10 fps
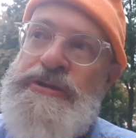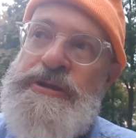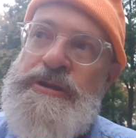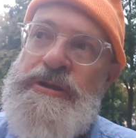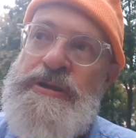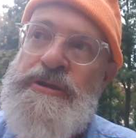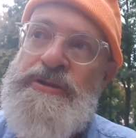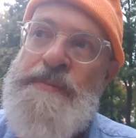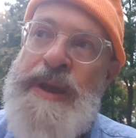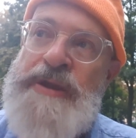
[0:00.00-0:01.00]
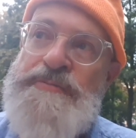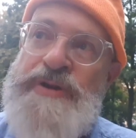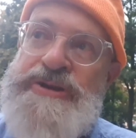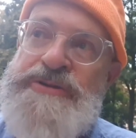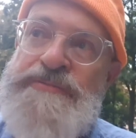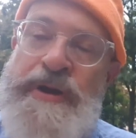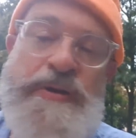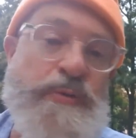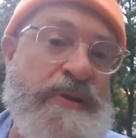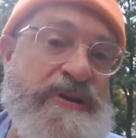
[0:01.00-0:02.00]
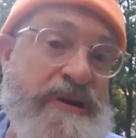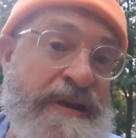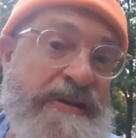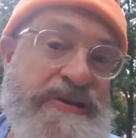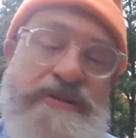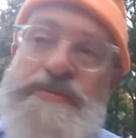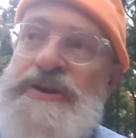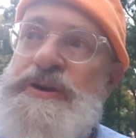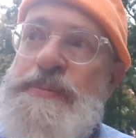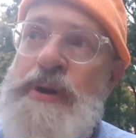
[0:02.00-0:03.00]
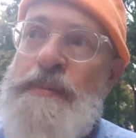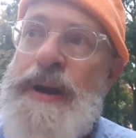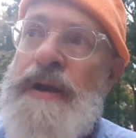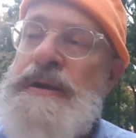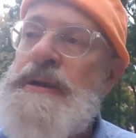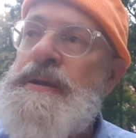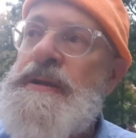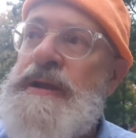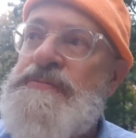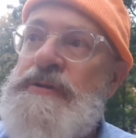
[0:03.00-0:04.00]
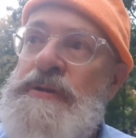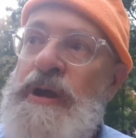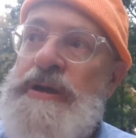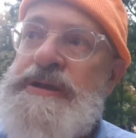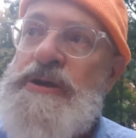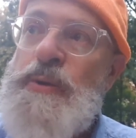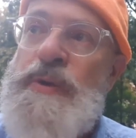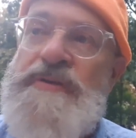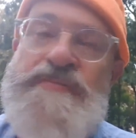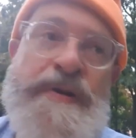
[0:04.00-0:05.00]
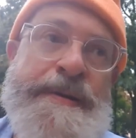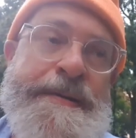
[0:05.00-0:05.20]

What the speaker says: the main Russian road, which links Russia proper, if you like, with